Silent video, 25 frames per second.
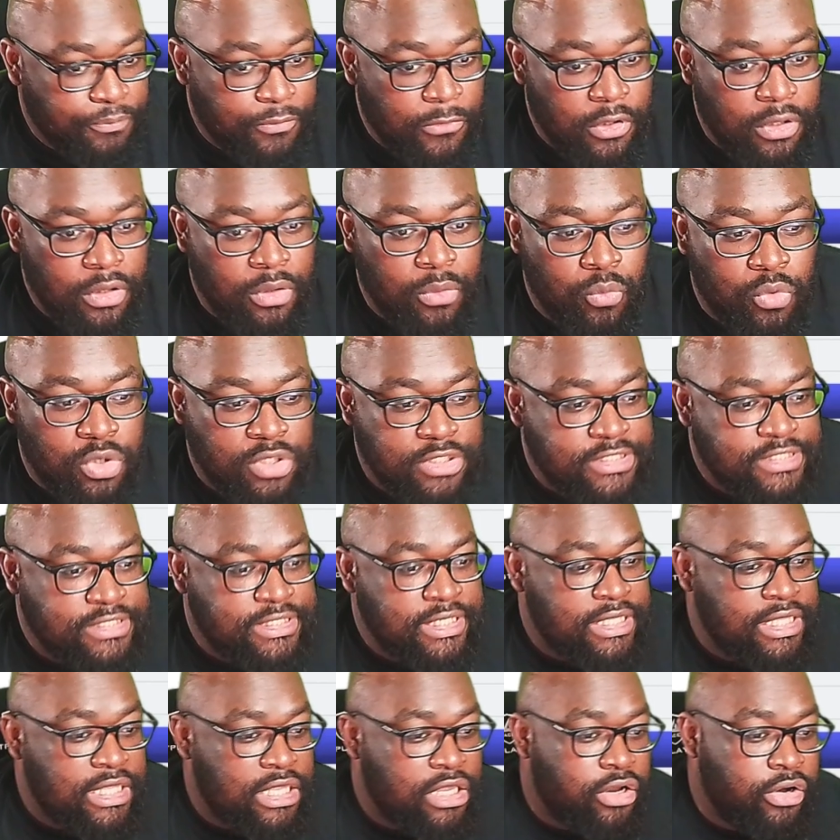was the
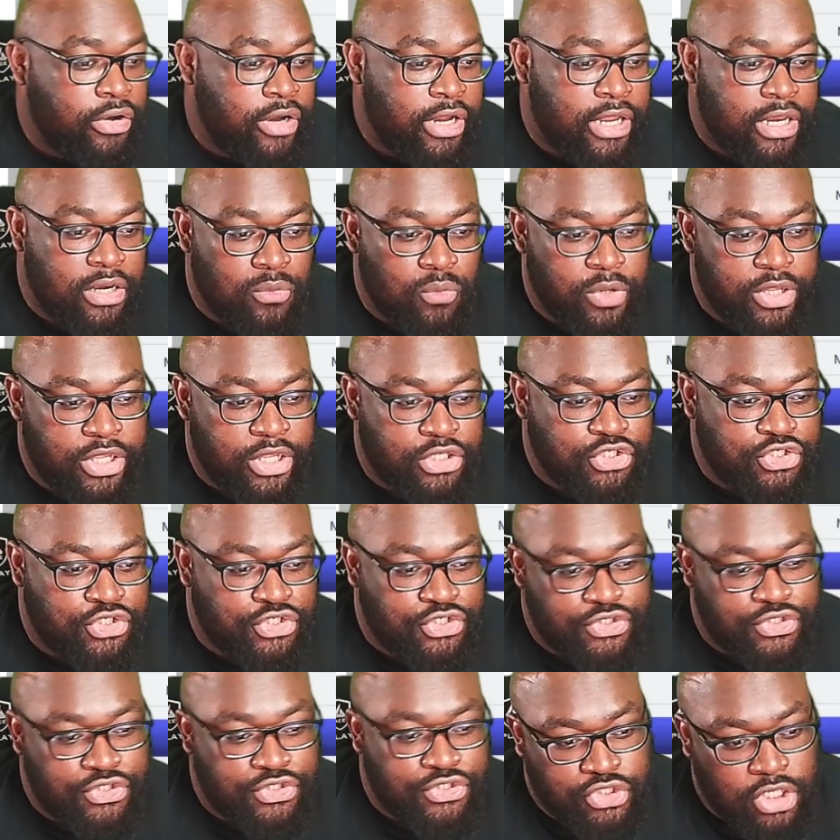year in
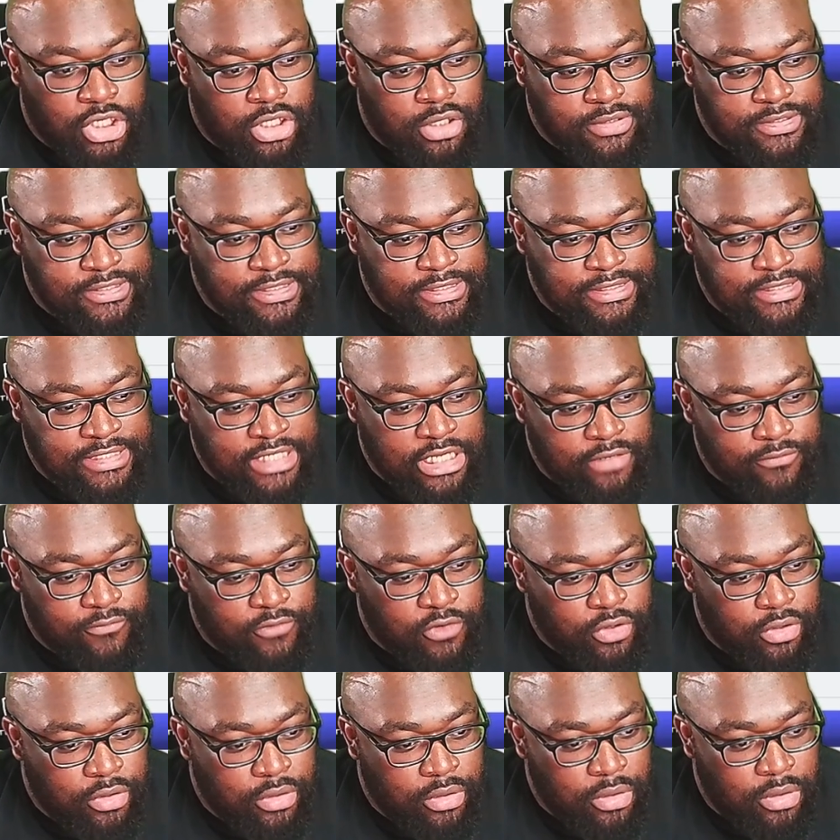which Charles
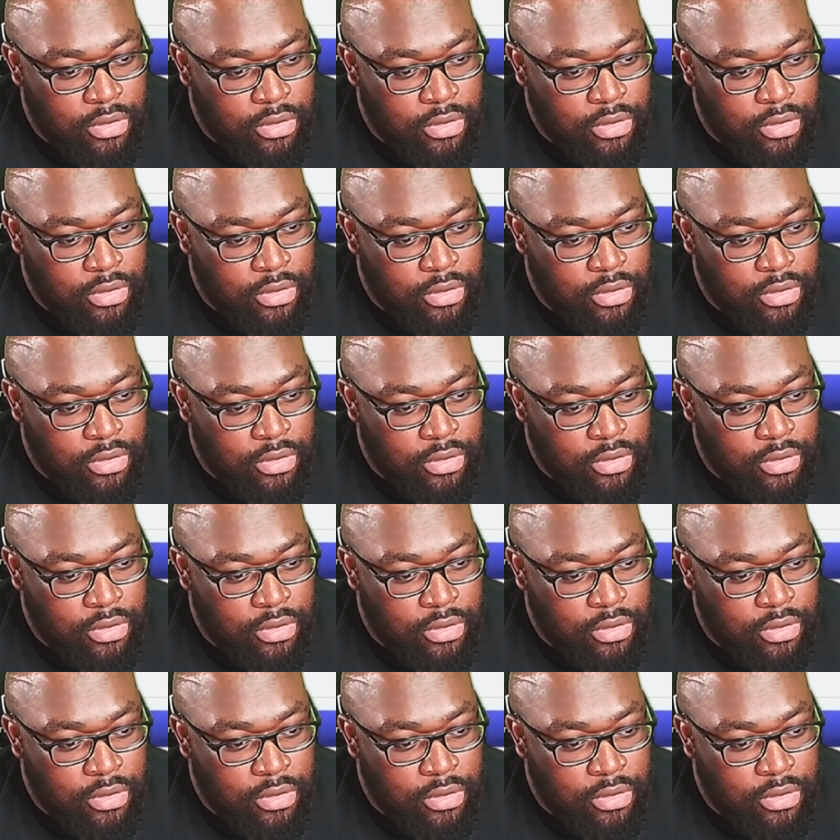Xavier